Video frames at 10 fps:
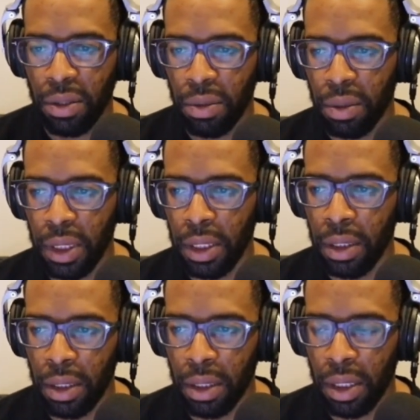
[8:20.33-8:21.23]
After
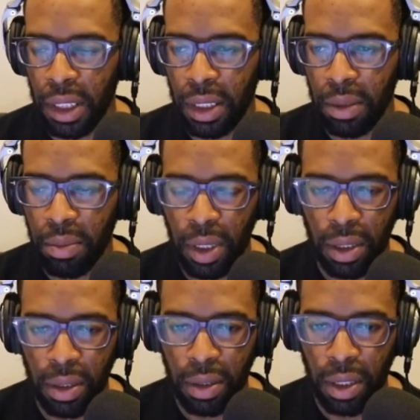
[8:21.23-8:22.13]
Goosebumps, I didn't read for
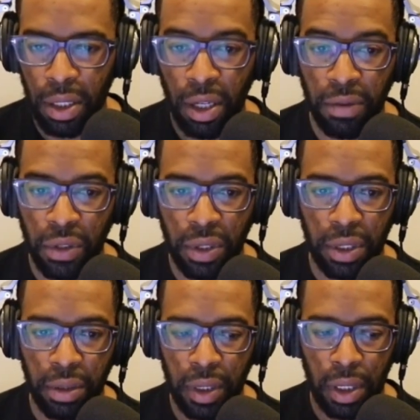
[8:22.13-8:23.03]
like
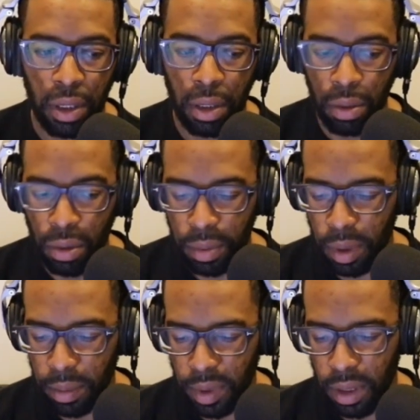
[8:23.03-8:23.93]
many years
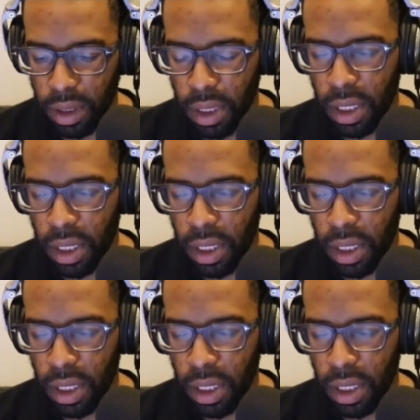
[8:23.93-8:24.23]
until like